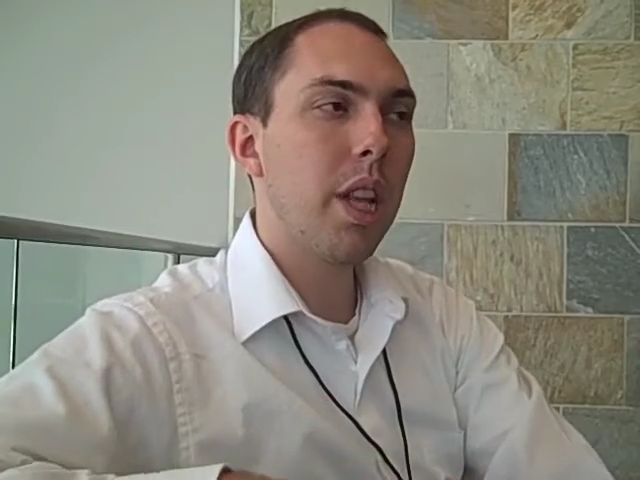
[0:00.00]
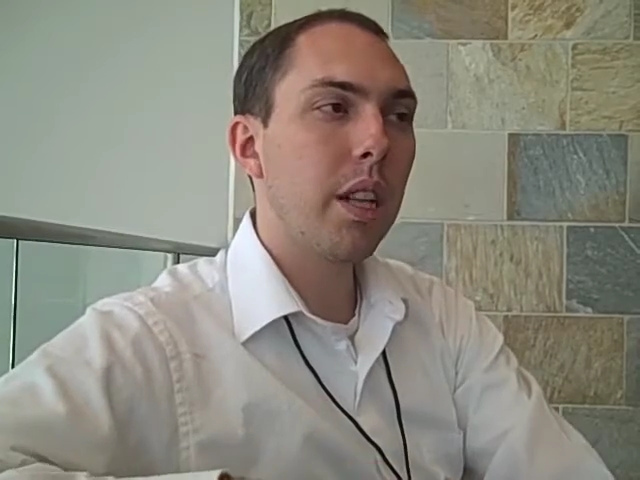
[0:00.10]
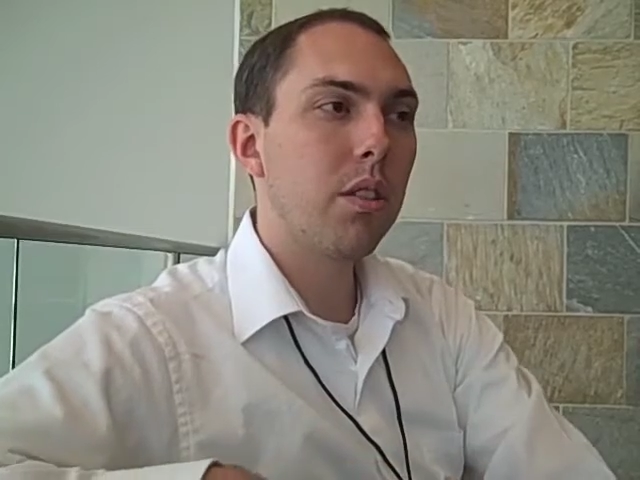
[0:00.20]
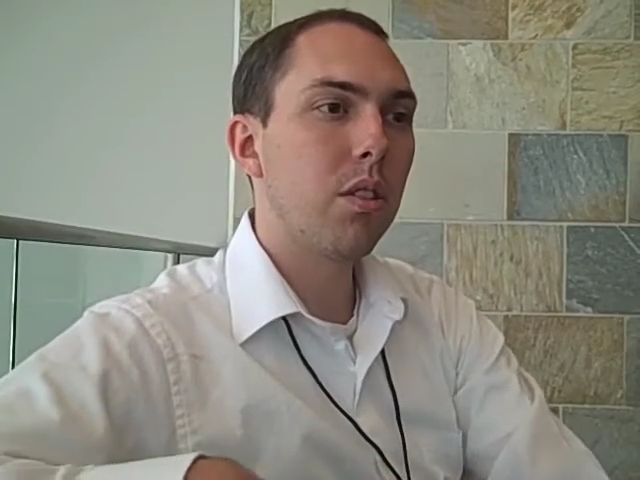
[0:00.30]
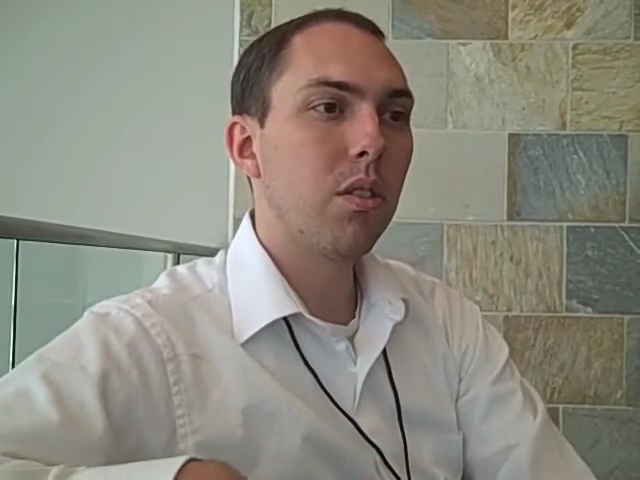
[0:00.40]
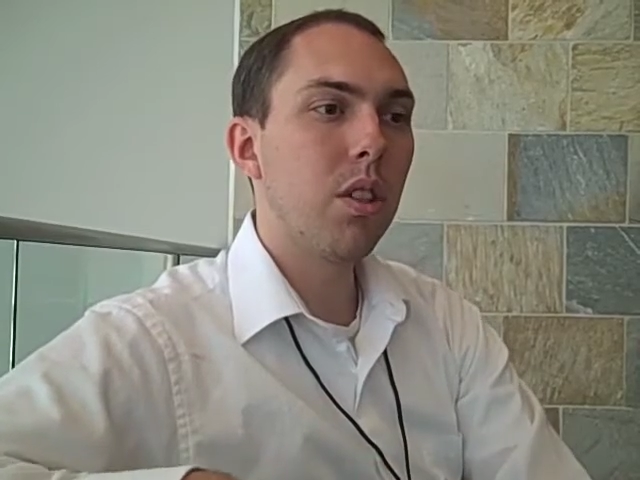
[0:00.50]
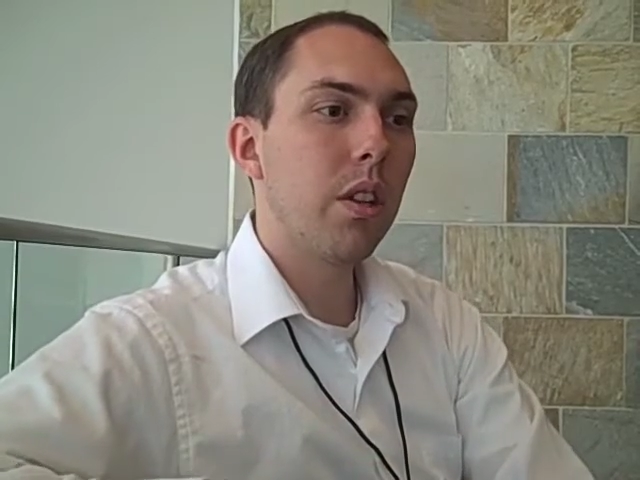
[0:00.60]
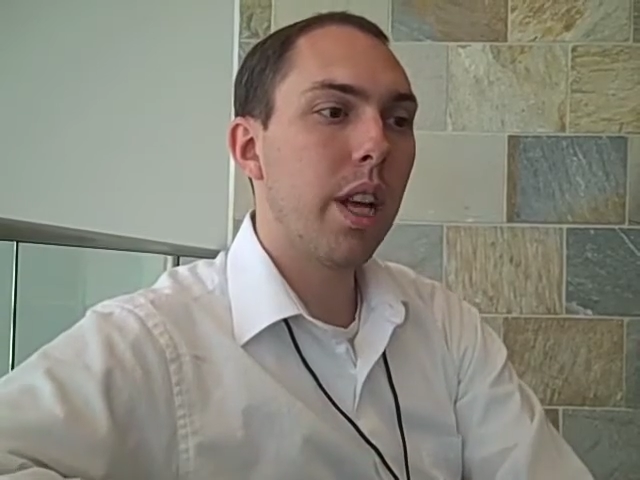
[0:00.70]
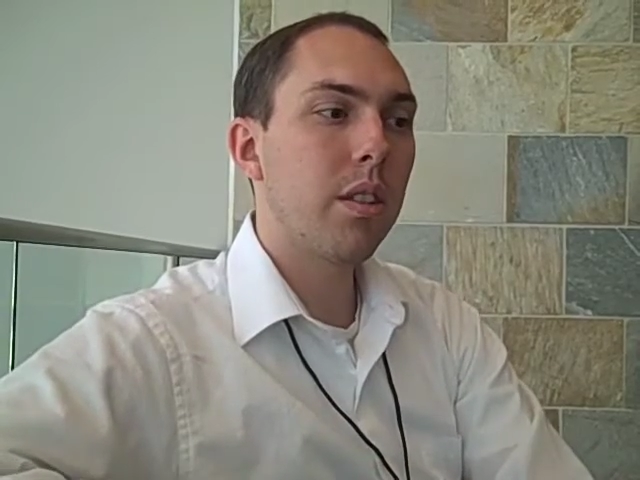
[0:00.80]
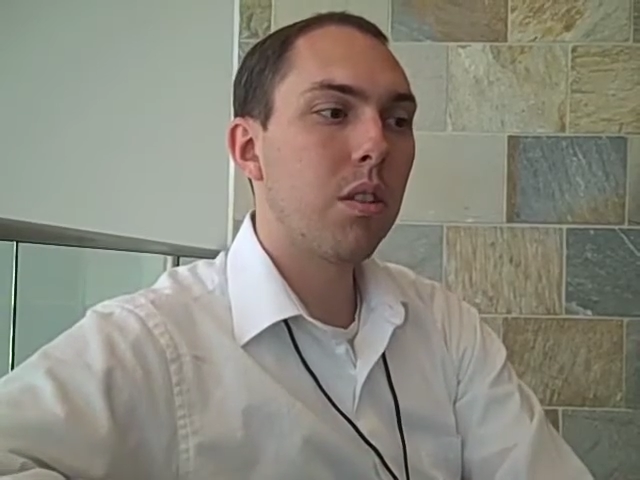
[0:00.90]
that's you know
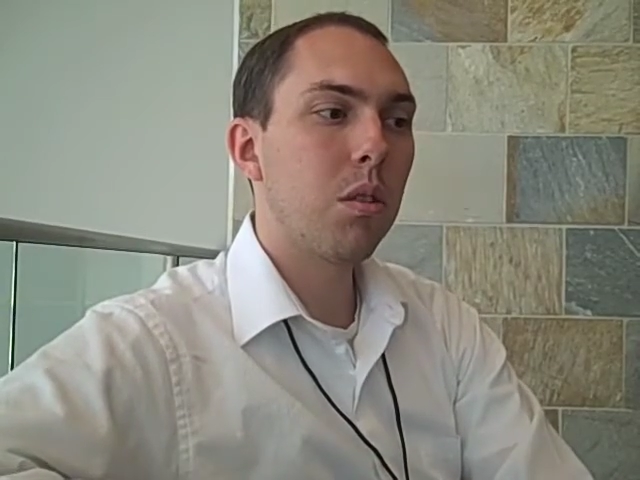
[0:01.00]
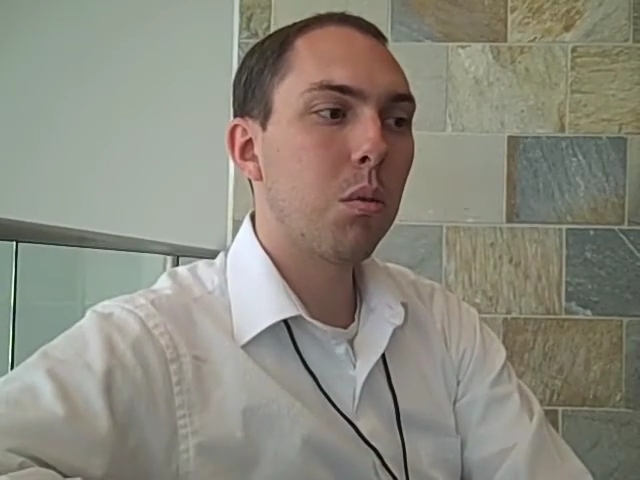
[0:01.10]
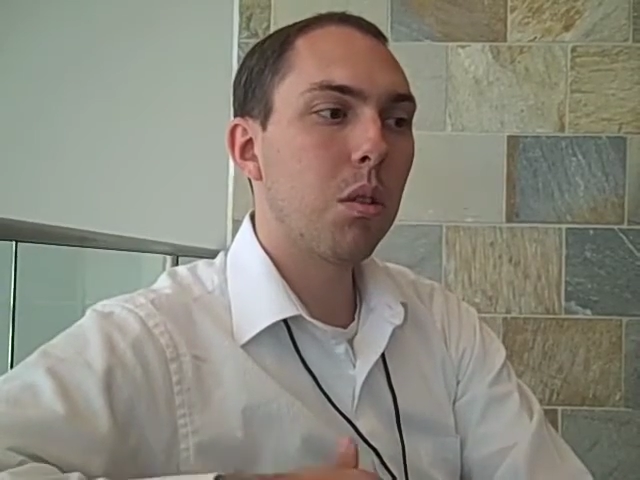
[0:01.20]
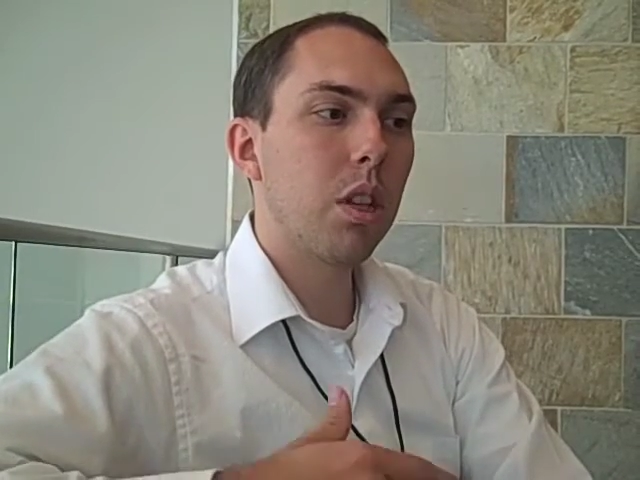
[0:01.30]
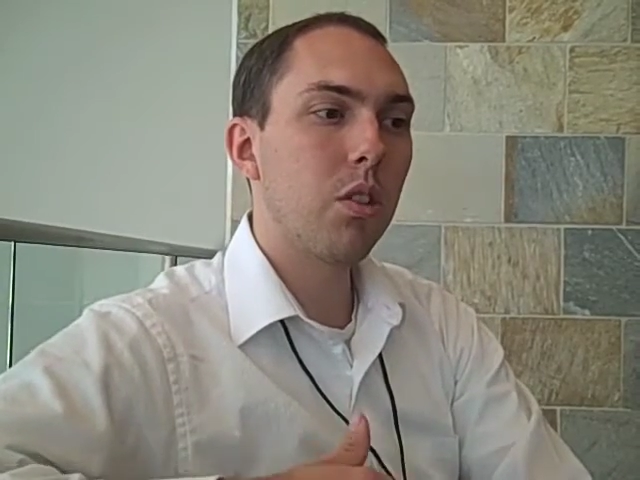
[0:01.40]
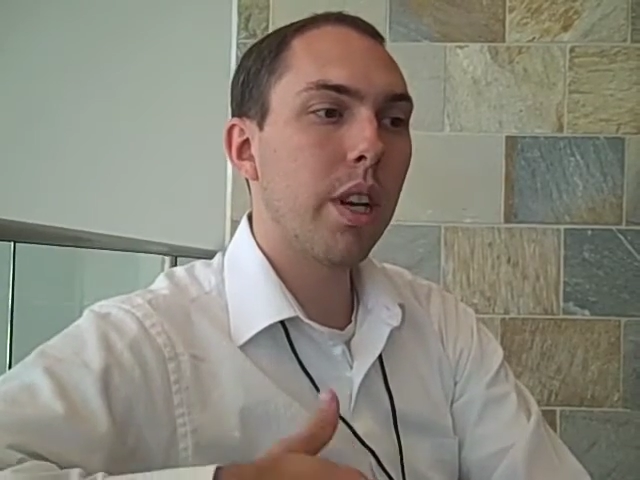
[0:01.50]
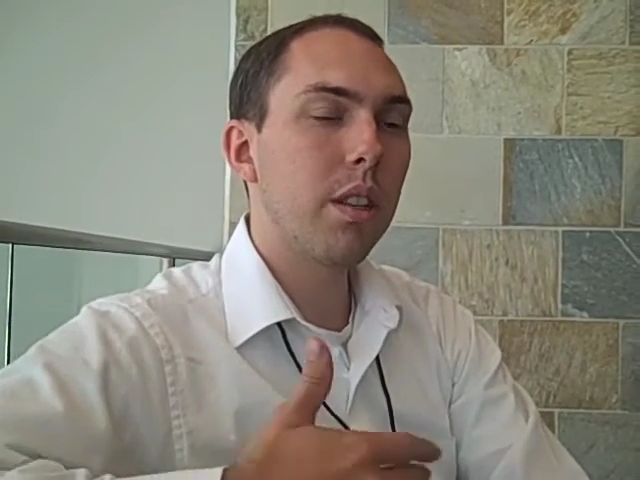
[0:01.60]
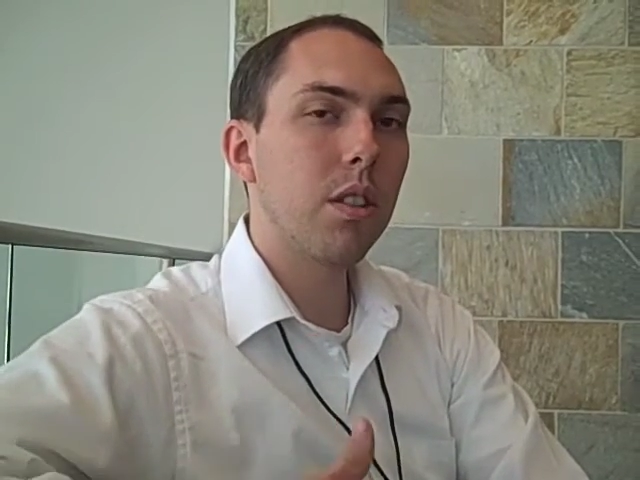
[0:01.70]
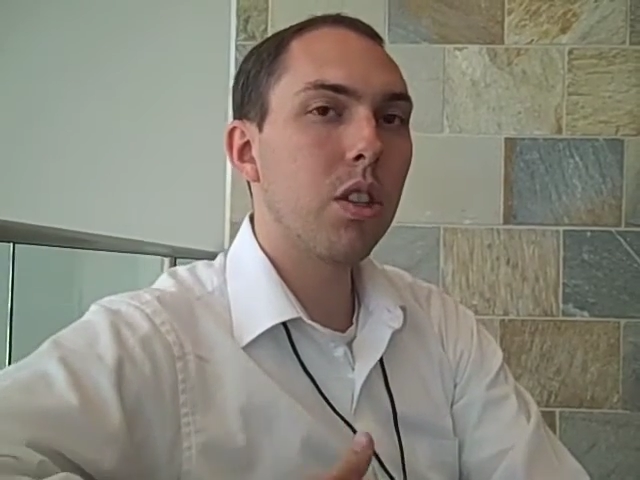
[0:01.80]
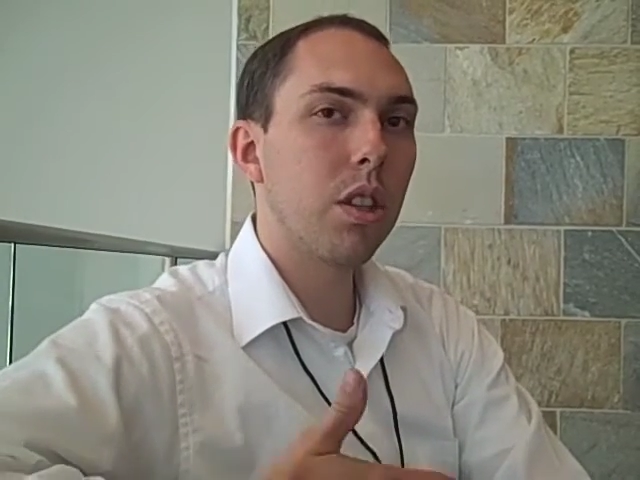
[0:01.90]
that's the
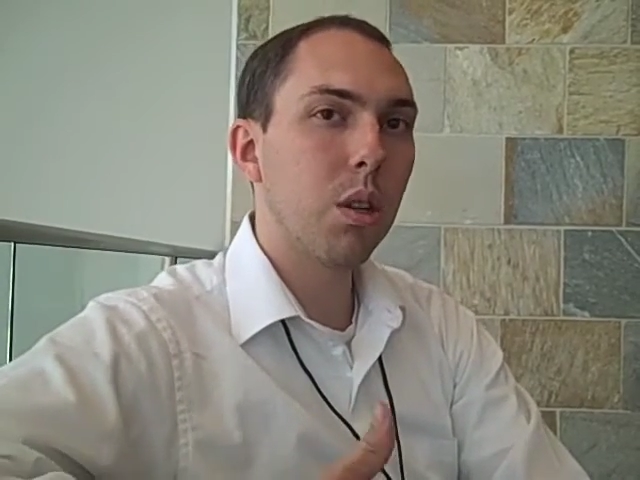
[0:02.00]
transition